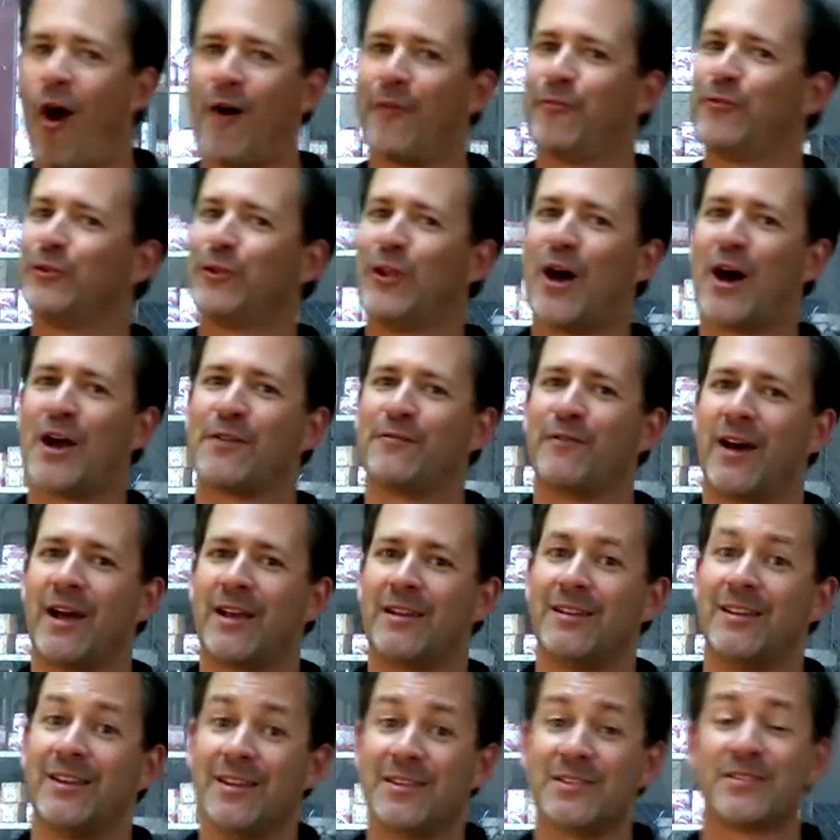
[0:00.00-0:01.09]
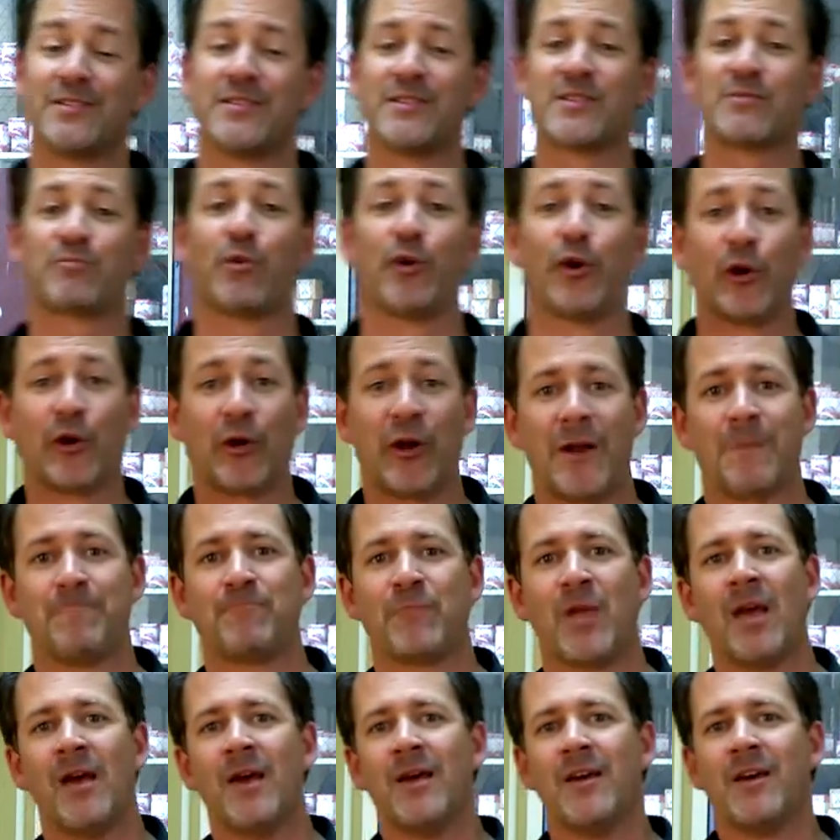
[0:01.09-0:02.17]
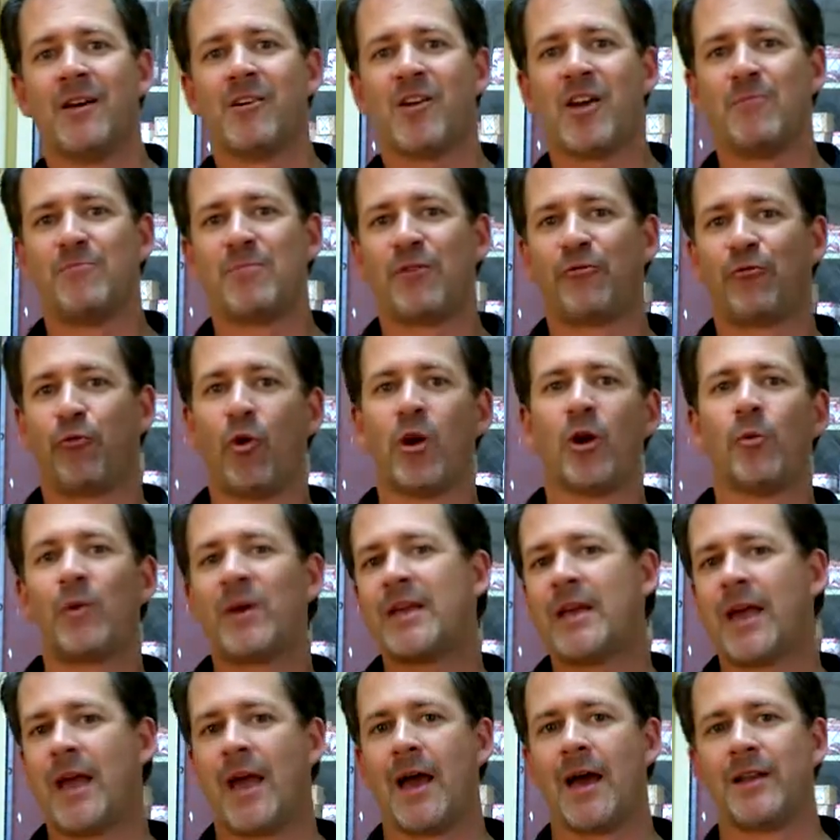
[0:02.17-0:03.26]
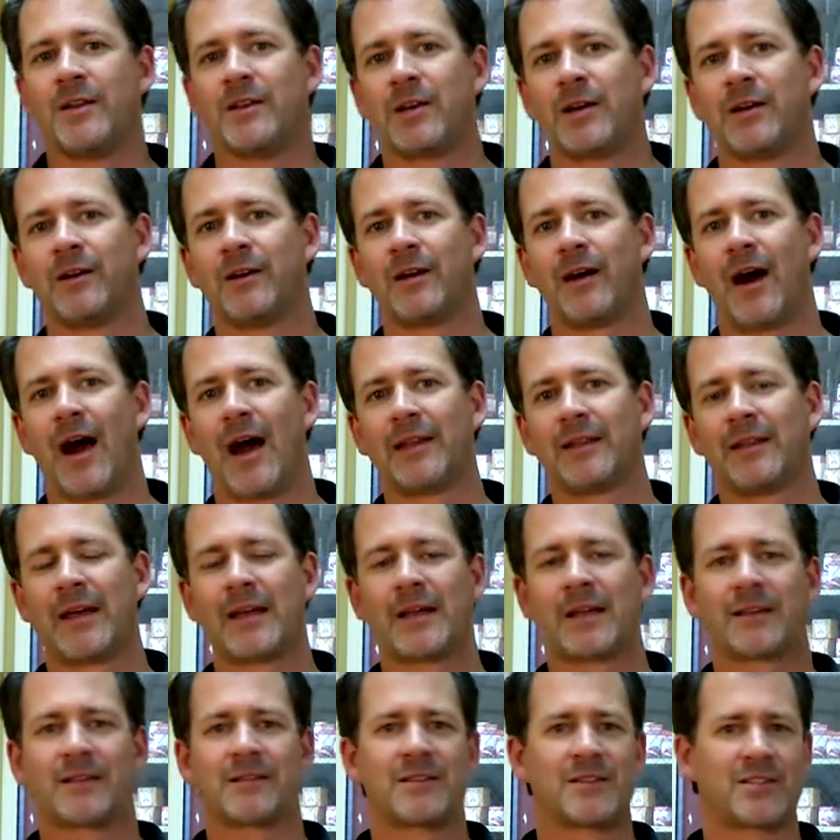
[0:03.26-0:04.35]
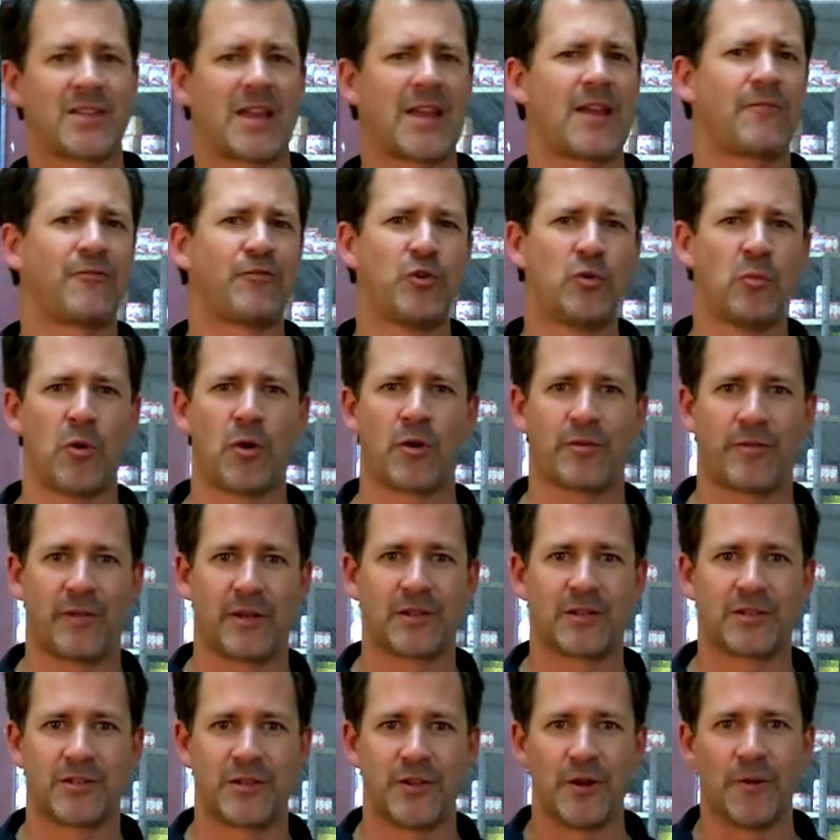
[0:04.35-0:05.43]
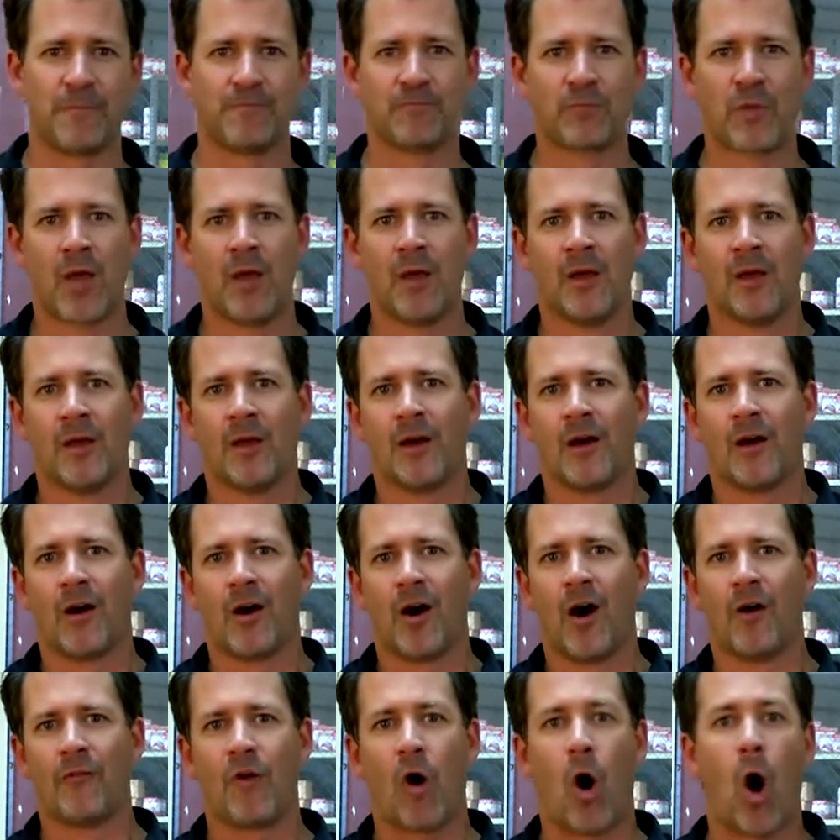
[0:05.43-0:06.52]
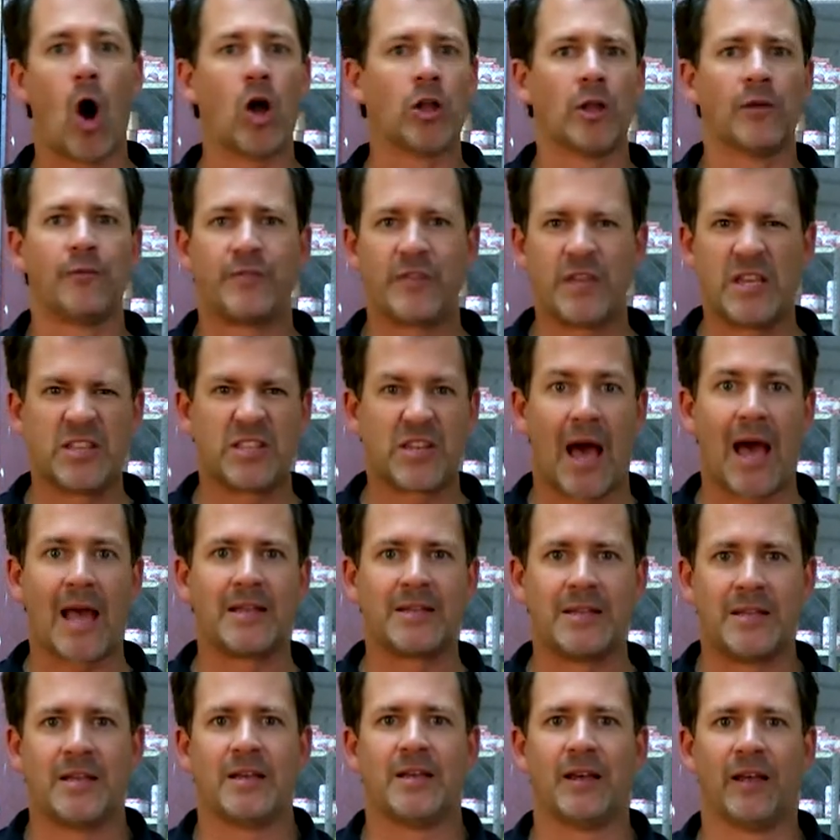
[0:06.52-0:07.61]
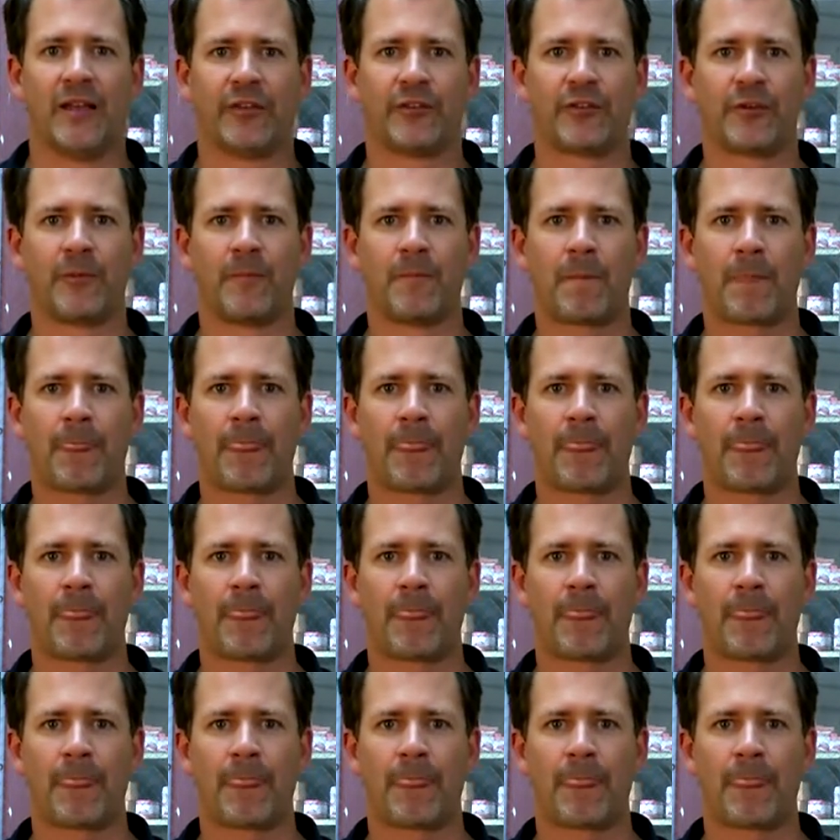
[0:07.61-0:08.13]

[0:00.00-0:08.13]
awful lot of ideas in this program. And before we end, I'd like to say a few more things to you. Of all of these ideas,